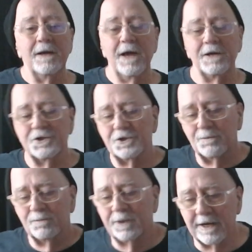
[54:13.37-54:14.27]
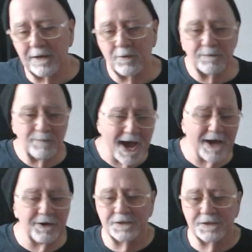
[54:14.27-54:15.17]
And you should play with
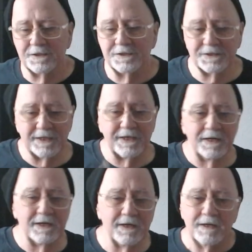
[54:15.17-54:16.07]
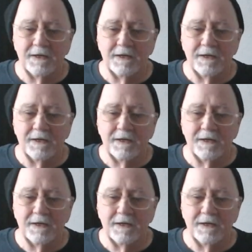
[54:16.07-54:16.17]
patterns and see